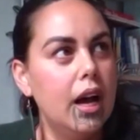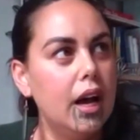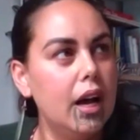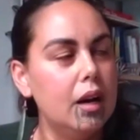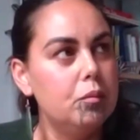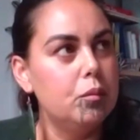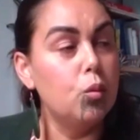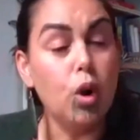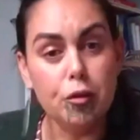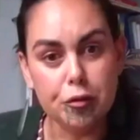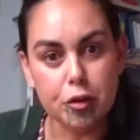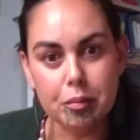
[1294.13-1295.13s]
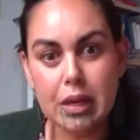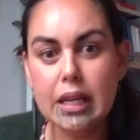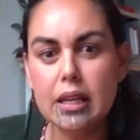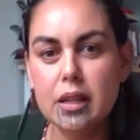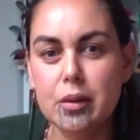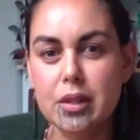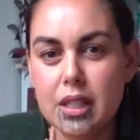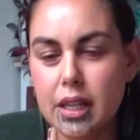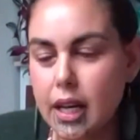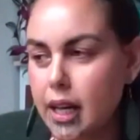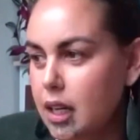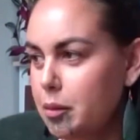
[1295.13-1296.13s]
um, well, for me, there was an
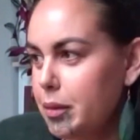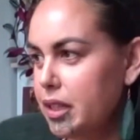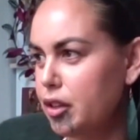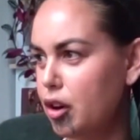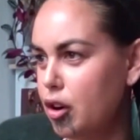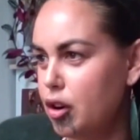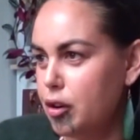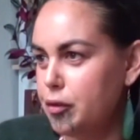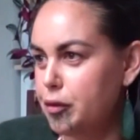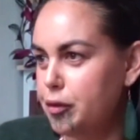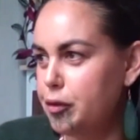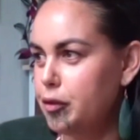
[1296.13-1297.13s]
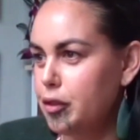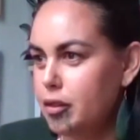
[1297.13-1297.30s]
element of